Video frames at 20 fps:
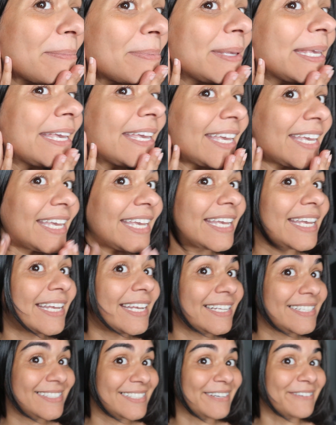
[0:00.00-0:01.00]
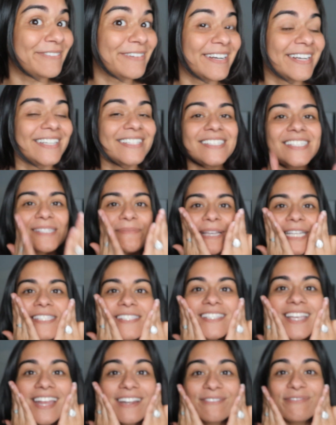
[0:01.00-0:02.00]
a big difference. My
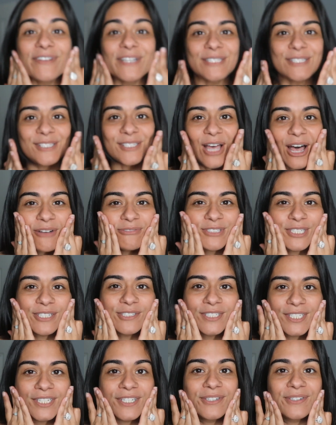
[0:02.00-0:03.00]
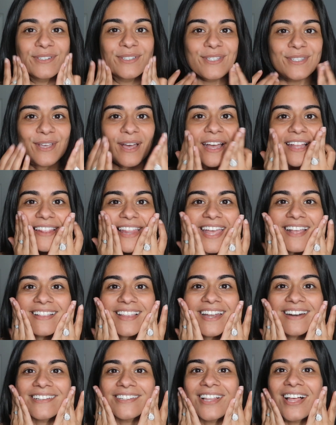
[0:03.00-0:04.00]
skin feels softer too, so I like
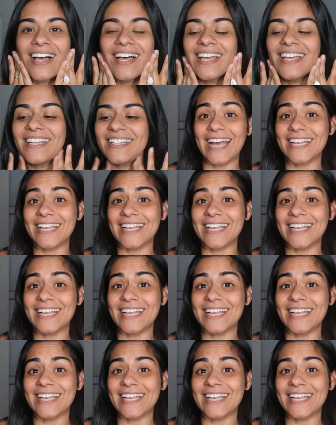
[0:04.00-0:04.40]
that a lot.